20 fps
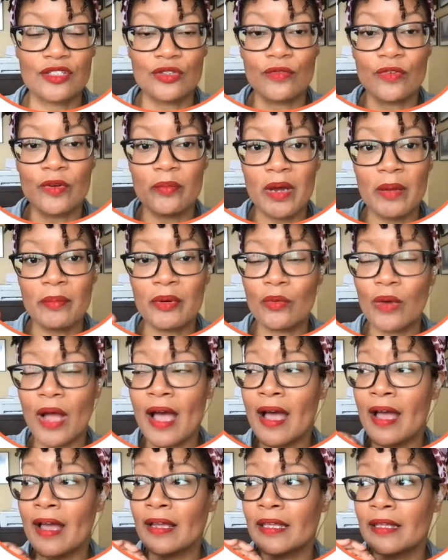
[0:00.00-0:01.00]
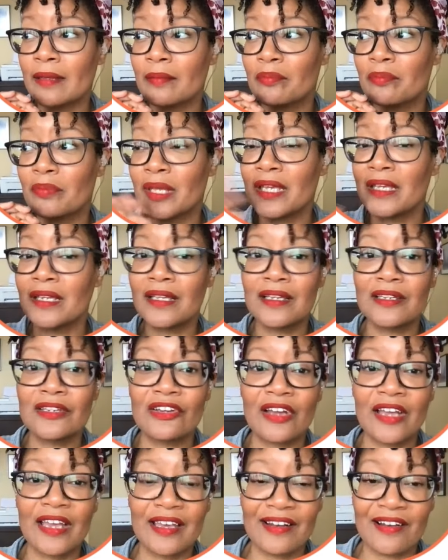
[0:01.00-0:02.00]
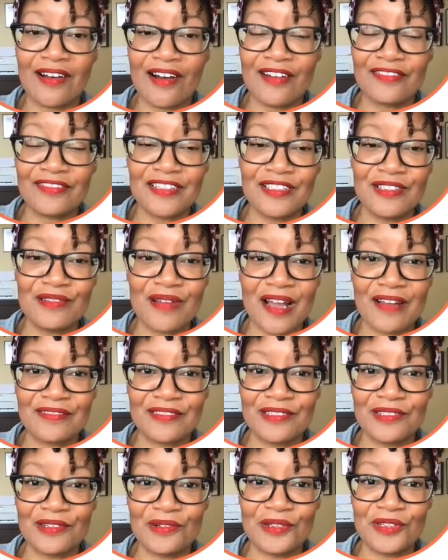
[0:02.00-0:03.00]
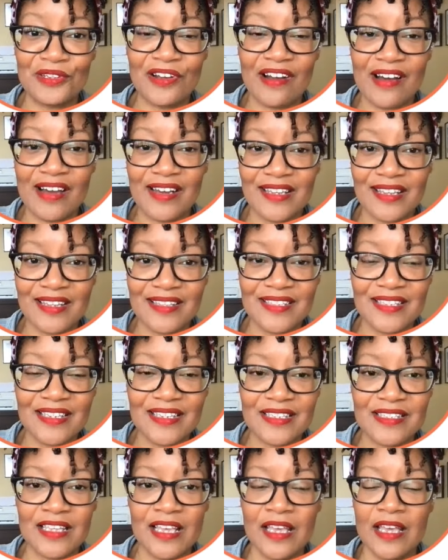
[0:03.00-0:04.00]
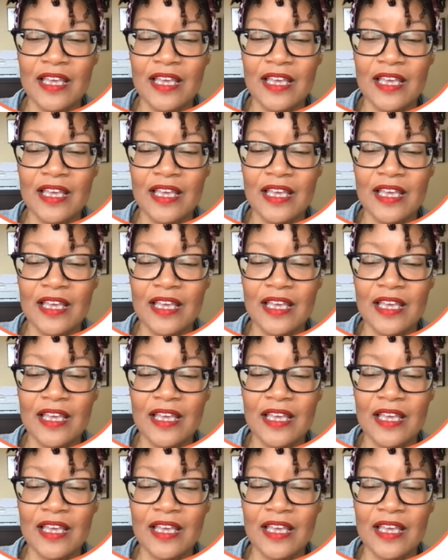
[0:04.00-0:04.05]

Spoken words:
So remember, beat in your head often, you have to know who your audience is,